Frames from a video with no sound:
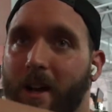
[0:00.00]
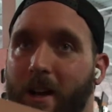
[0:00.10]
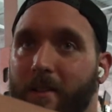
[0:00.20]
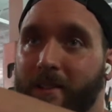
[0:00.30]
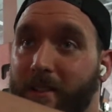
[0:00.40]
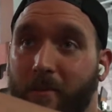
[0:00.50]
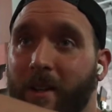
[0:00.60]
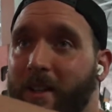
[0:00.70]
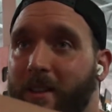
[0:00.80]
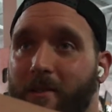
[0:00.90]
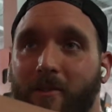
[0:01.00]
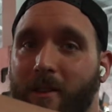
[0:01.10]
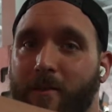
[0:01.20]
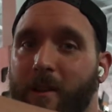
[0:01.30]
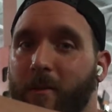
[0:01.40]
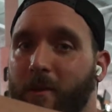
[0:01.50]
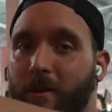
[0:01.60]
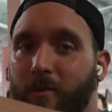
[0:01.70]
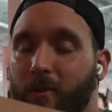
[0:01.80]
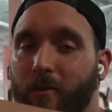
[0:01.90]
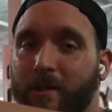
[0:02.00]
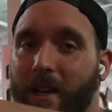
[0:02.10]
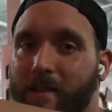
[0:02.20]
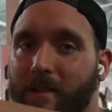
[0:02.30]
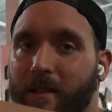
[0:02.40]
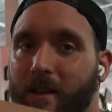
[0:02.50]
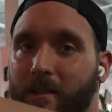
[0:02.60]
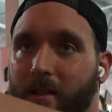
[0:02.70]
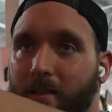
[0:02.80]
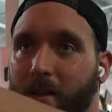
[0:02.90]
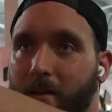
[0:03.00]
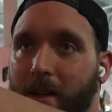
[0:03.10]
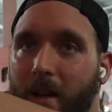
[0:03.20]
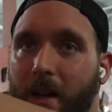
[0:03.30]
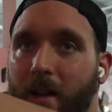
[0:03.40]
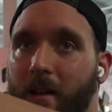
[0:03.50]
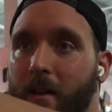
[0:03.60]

This is really the only thing where we do 2 sets, because it's going to be a